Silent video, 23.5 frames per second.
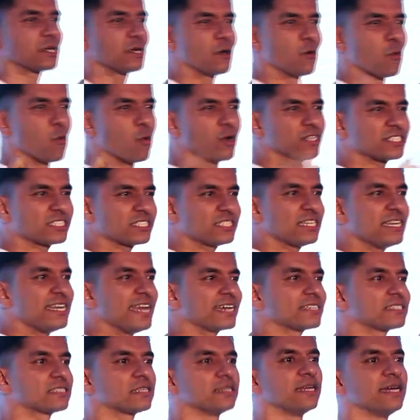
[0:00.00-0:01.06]
what's the
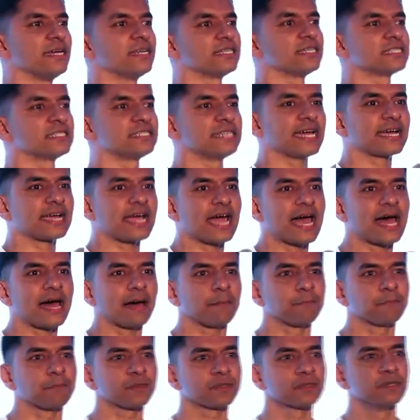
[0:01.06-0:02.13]
next latest tech
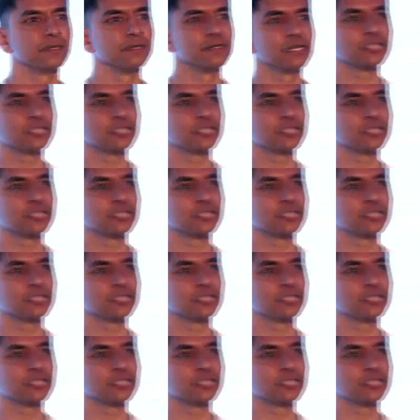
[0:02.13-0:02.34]
app that's